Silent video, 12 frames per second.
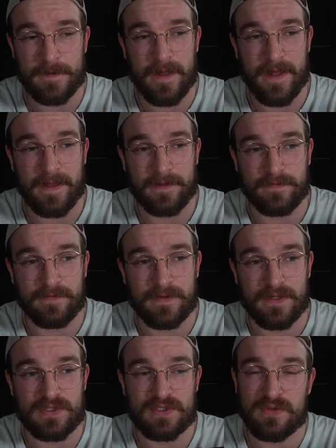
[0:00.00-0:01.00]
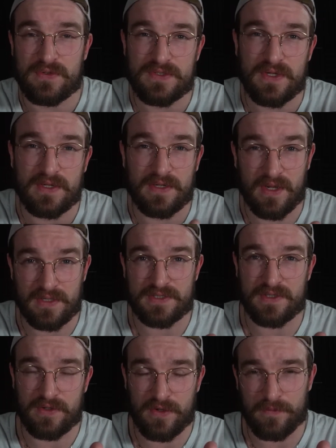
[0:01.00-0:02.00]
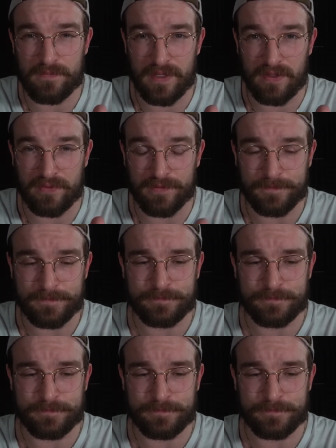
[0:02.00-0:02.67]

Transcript: and as soon as it ignites the gunpowder,